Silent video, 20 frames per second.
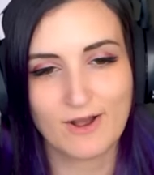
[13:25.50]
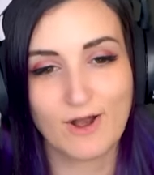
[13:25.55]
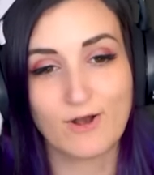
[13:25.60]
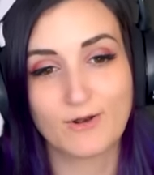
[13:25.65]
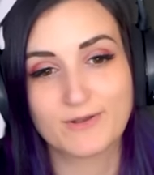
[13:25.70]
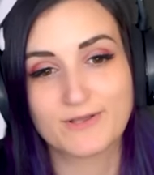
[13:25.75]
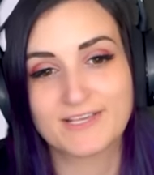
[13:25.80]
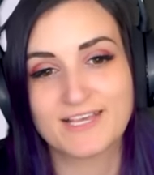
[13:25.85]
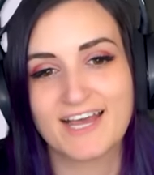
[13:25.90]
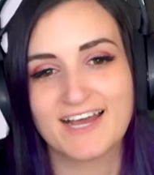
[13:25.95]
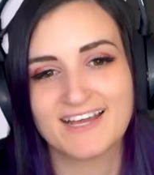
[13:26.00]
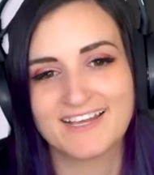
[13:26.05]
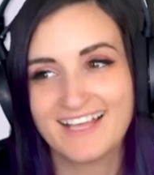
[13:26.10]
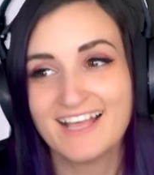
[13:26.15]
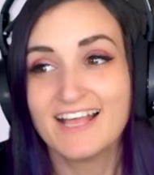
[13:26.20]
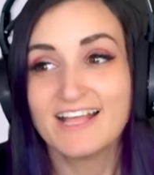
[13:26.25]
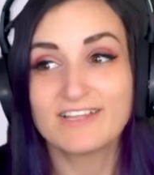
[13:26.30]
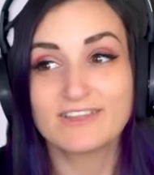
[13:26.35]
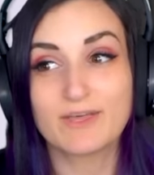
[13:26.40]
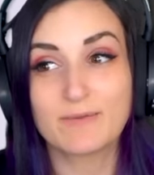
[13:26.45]
Oh, God.
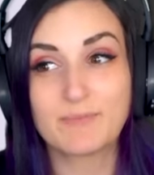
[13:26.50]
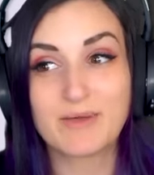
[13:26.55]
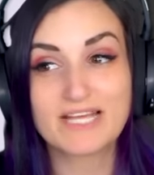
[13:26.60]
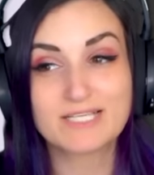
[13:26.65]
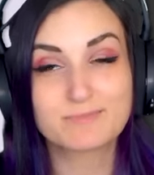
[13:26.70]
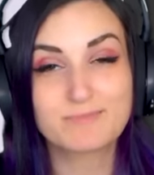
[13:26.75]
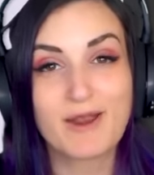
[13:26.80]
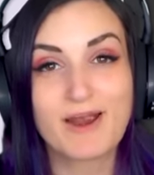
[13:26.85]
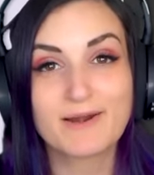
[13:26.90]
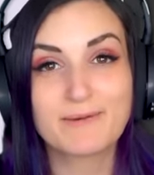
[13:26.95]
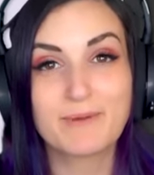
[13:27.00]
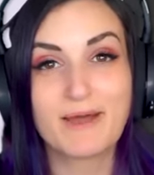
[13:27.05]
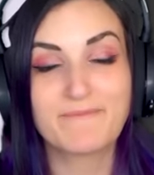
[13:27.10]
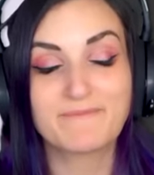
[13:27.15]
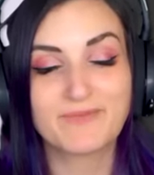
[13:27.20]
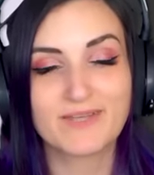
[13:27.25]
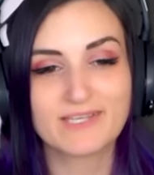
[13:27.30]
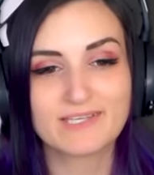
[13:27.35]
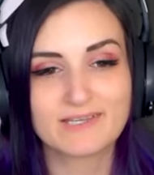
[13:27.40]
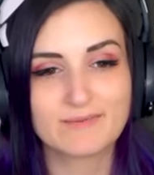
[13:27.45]
the best part about
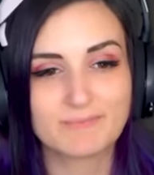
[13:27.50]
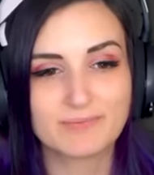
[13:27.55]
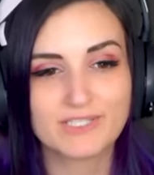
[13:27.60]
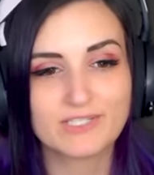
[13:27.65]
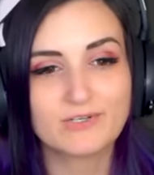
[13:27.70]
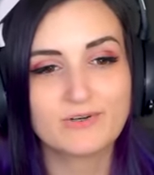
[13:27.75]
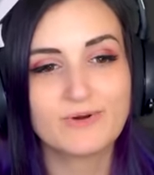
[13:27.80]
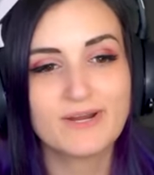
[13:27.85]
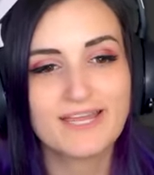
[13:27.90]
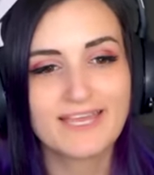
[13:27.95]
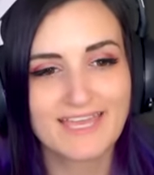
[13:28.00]
feeling blue,